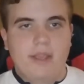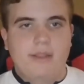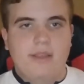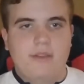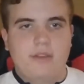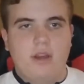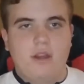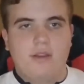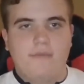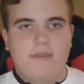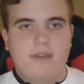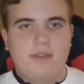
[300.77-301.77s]
They start
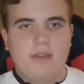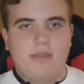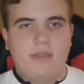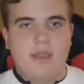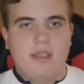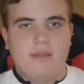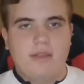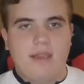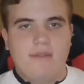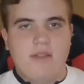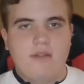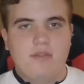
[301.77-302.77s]
confessing things they
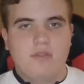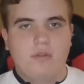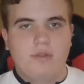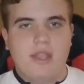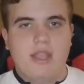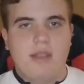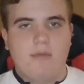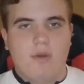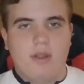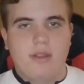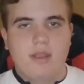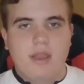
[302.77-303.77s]
have never told
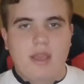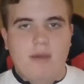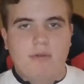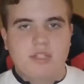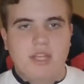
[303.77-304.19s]
anyone, which